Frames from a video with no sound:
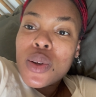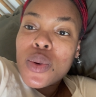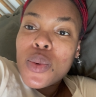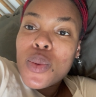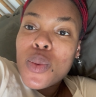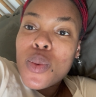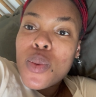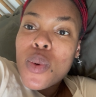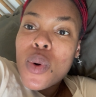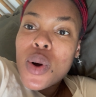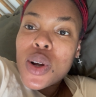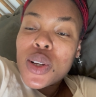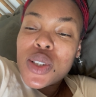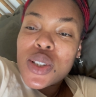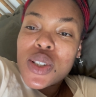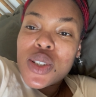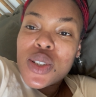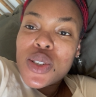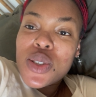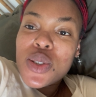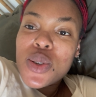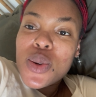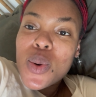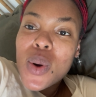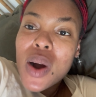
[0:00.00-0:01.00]

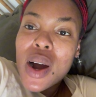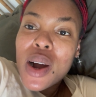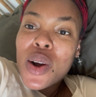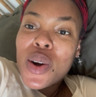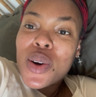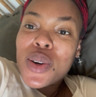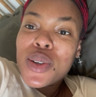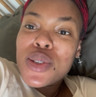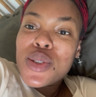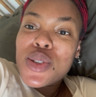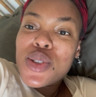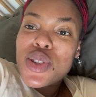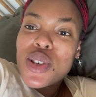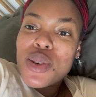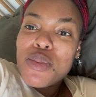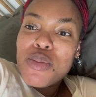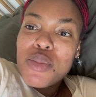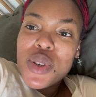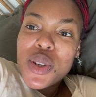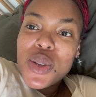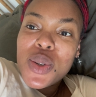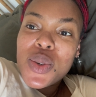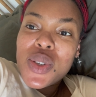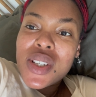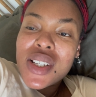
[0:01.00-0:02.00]
What you are
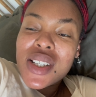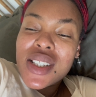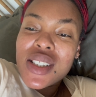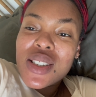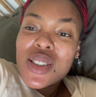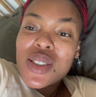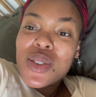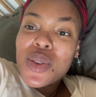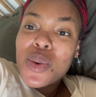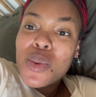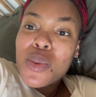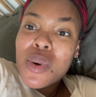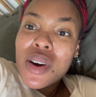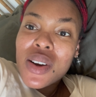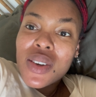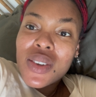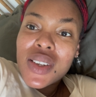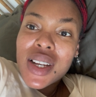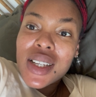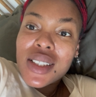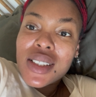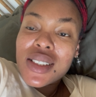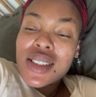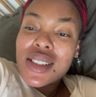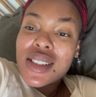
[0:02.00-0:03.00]
contributing to the world
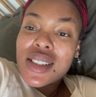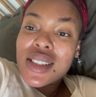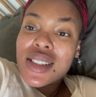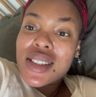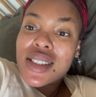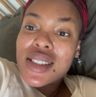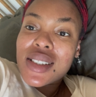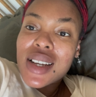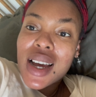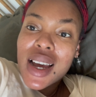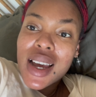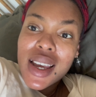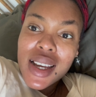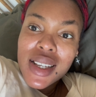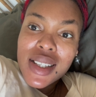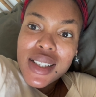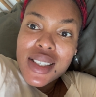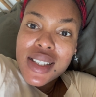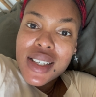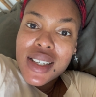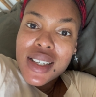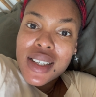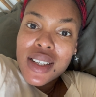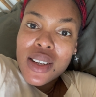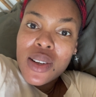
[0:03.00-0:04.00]
and to
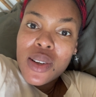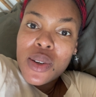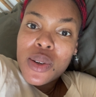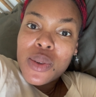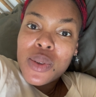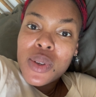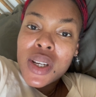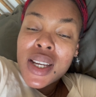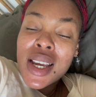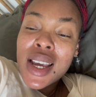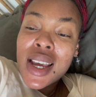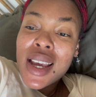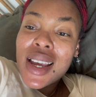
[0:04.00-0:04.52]
society alone